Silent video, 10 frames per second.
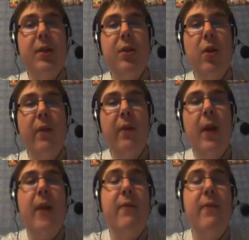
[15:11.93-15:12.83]
just to access
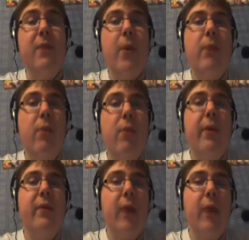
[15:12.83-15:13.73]
the server, and then
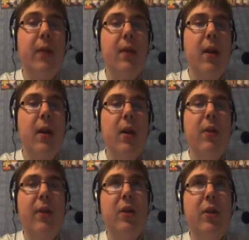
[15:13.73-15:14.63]
£15 a month after that.
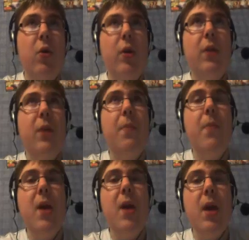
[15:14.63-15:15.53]
That's
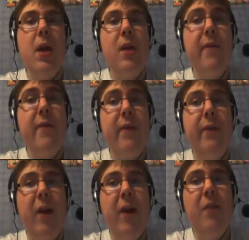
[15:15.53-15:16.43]
going to
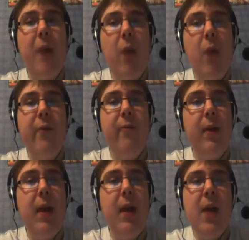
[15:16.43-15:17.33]
be
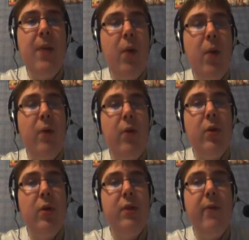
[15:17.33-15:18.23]
£55 for a
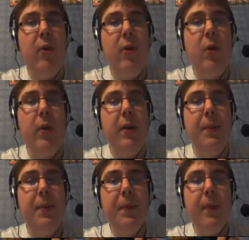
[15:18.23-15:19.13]
game that would have cost
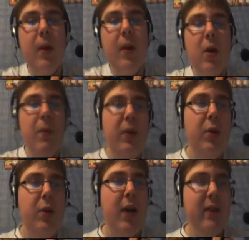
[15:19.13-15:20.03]
40 quid,
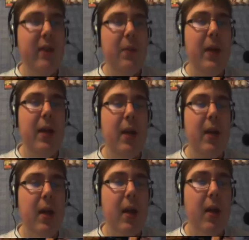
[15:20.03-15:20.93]
because you have
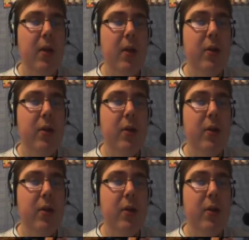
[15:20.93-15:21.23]
to pay